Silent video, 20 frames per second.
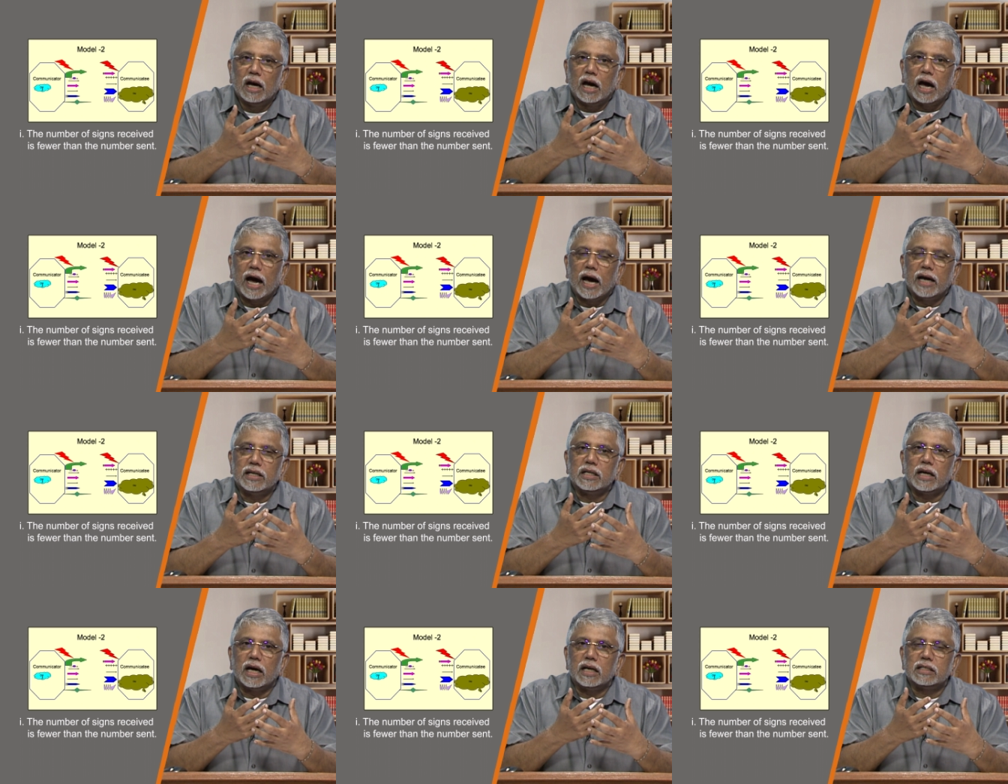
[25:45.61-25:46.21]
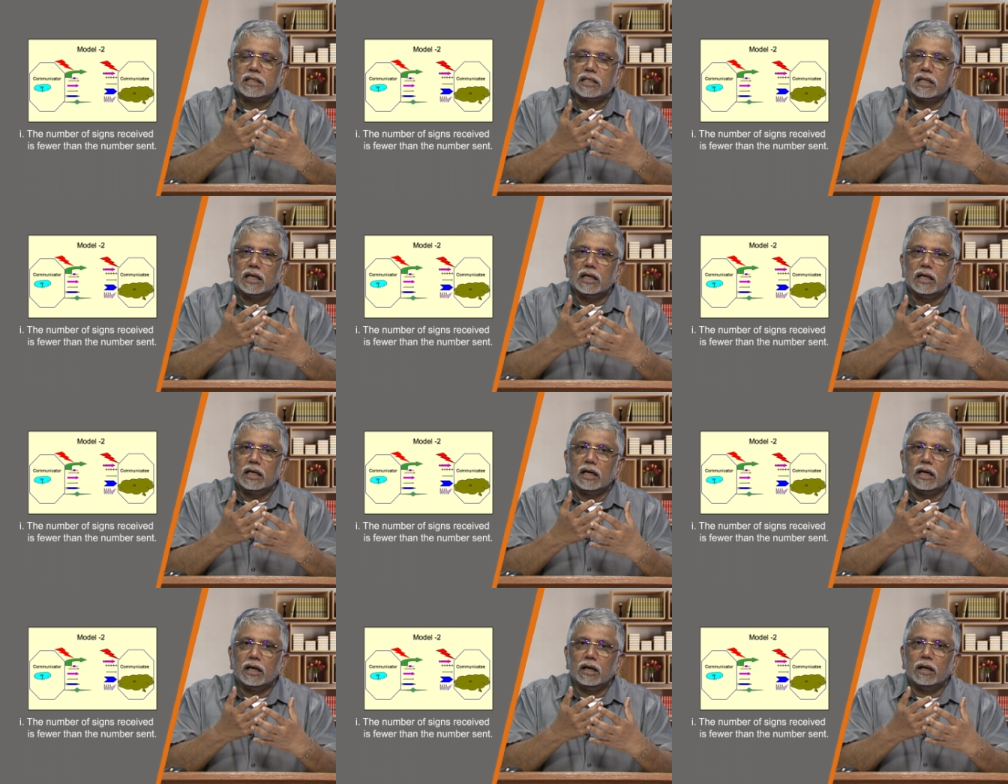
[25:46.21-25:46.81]
at at
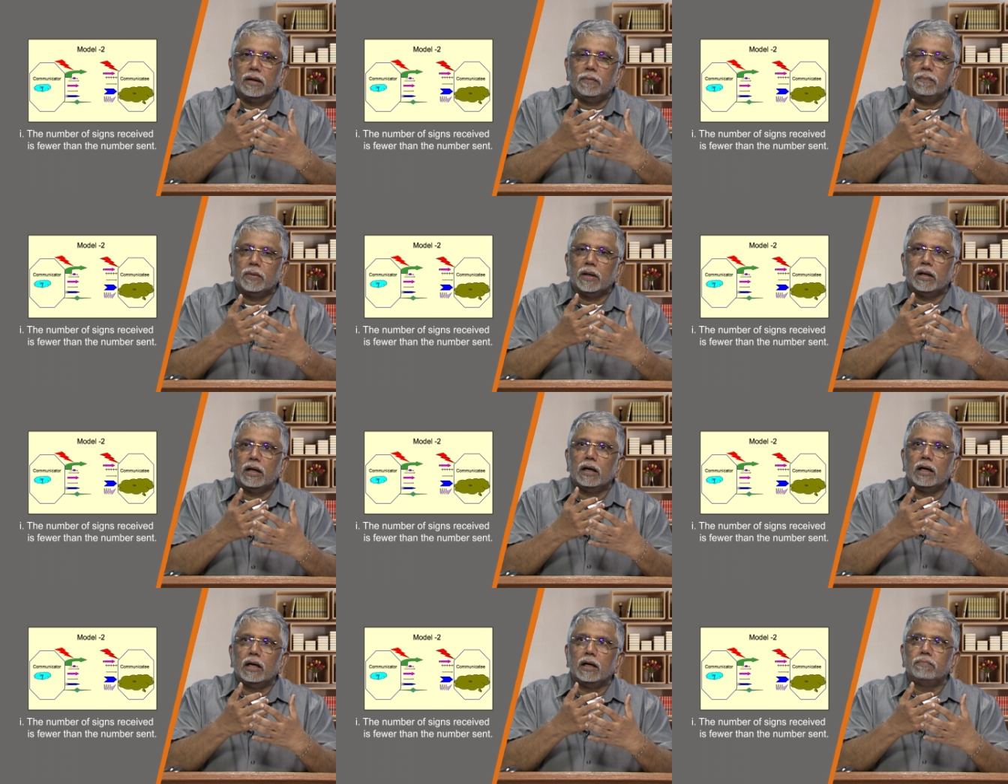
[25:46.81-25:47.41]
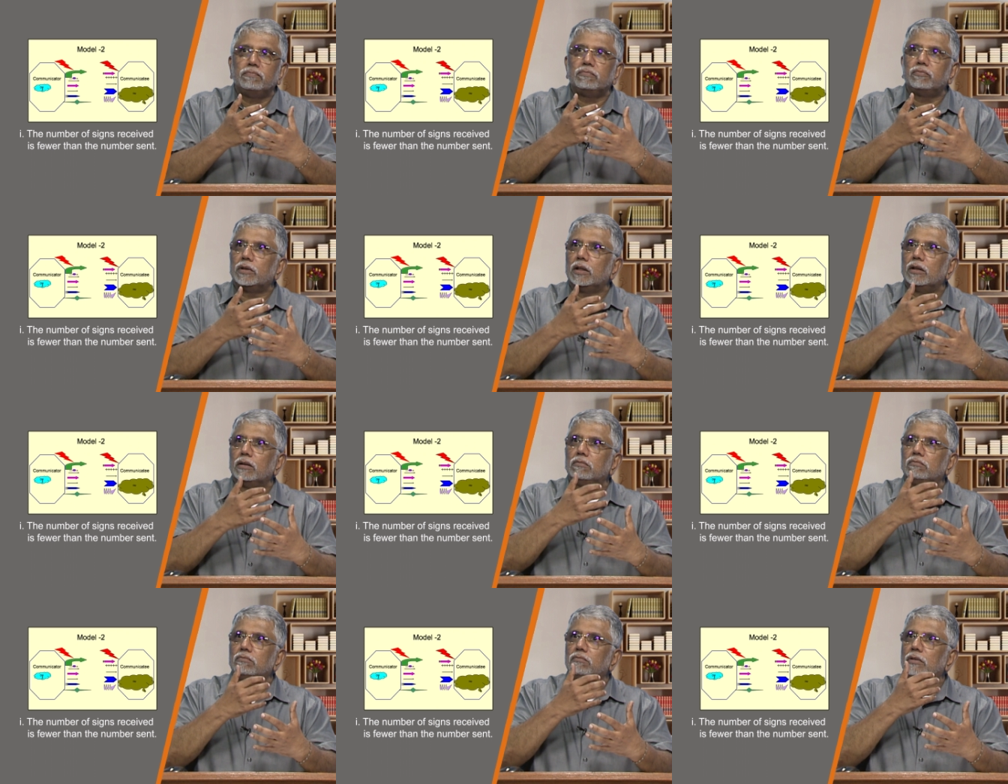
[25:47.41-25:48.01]
uh, um, uh,
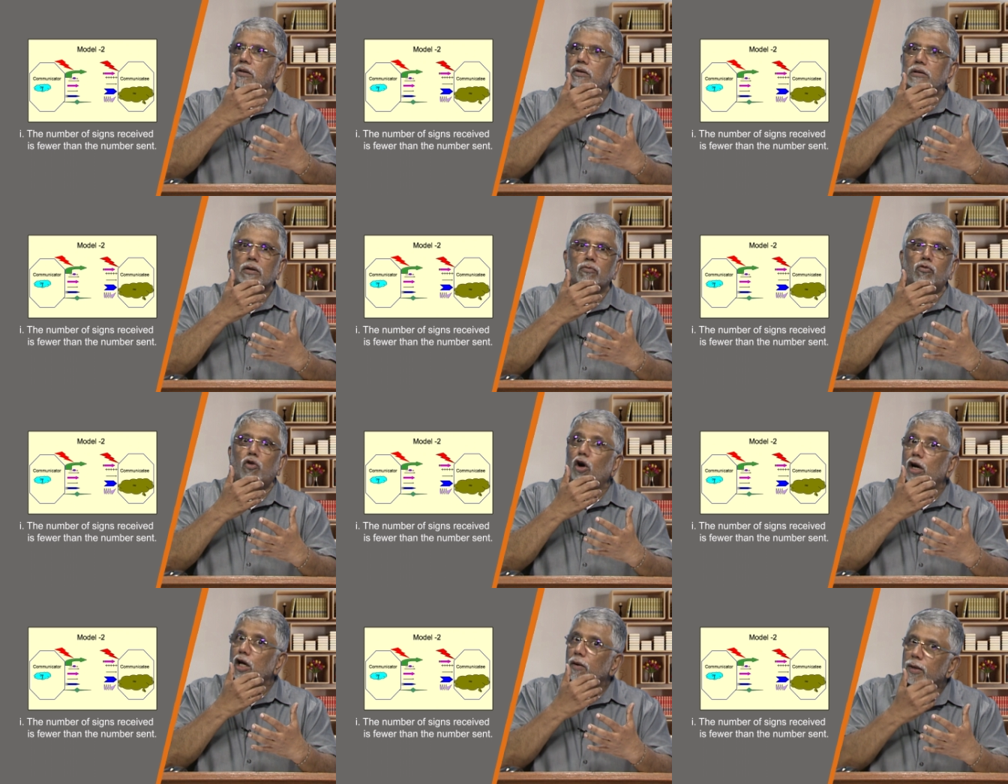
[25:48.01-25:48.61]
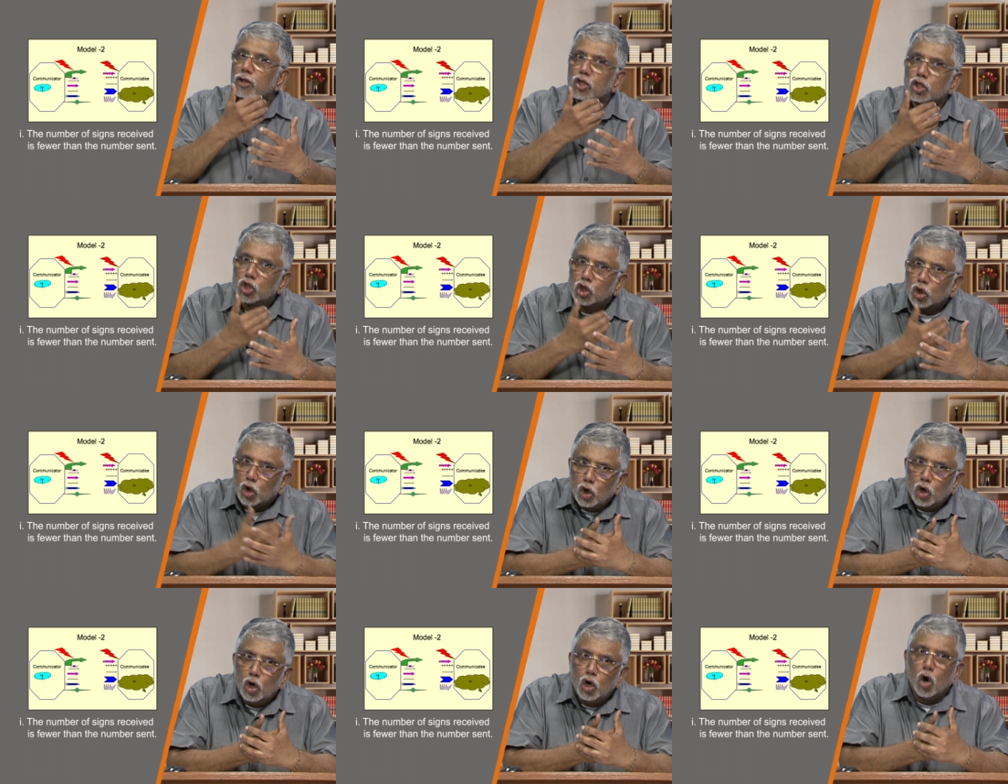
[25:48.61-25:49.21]
the volume is so
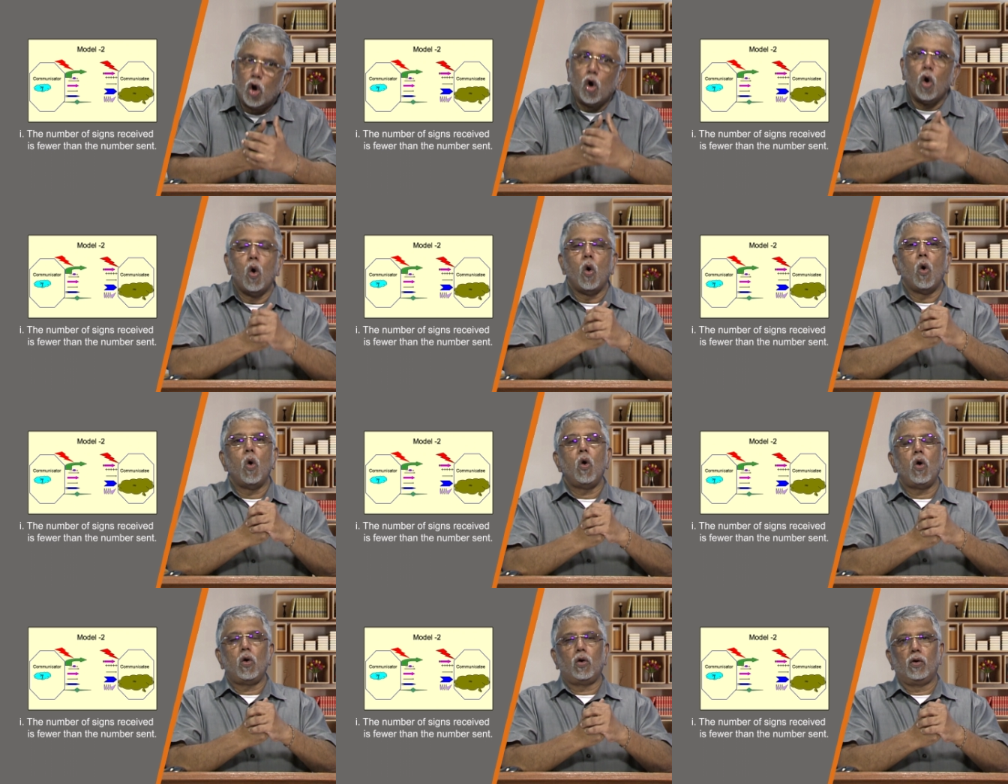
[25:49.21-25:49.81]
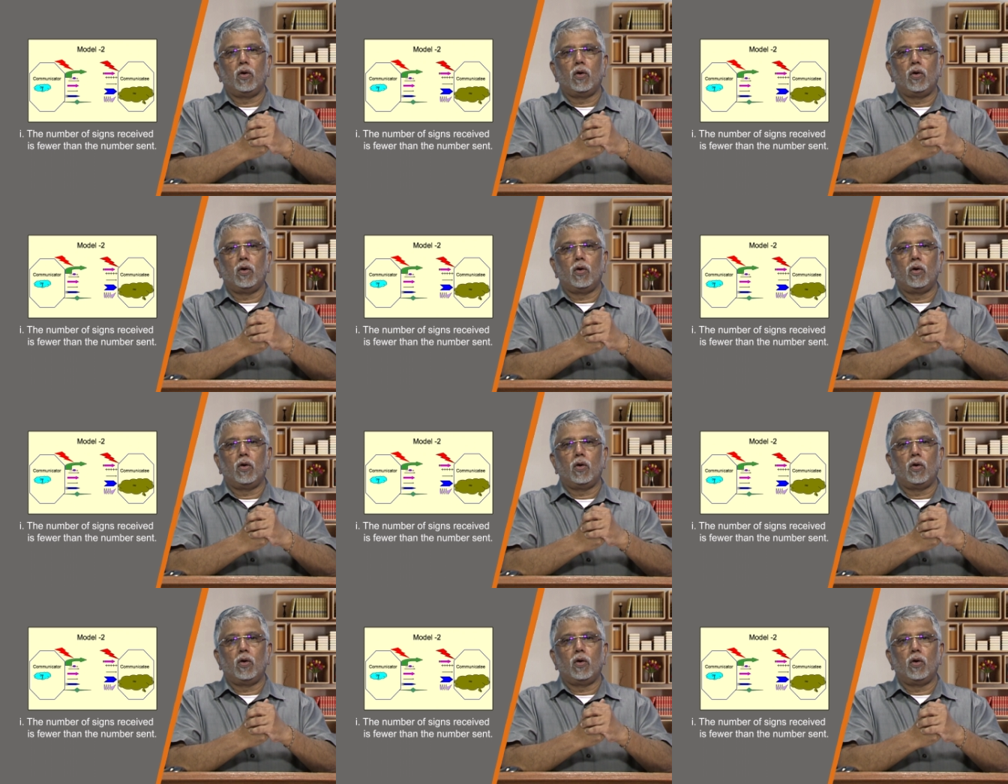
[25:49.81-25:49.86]
low